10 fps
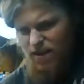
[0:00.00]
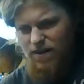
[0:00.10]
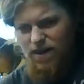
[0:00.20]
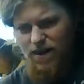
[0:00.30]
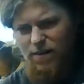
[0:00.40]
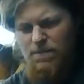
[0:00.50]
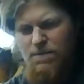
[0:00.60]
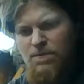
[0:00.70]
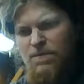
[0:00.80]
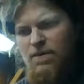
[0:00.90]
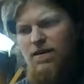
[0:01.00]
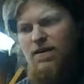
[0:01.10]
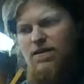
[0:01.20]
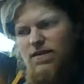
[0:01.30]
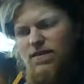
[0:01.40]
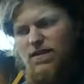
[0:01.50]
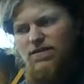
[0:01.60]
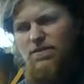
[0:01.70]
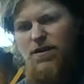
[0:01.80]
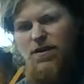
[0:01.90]
okay, that
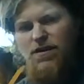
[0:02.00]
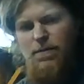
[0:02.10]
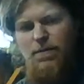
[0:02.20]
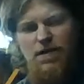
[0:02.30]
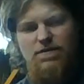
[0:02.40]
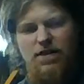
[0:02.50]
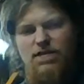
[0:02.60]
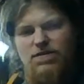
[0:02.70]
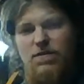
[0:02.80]
doesn't mean that my right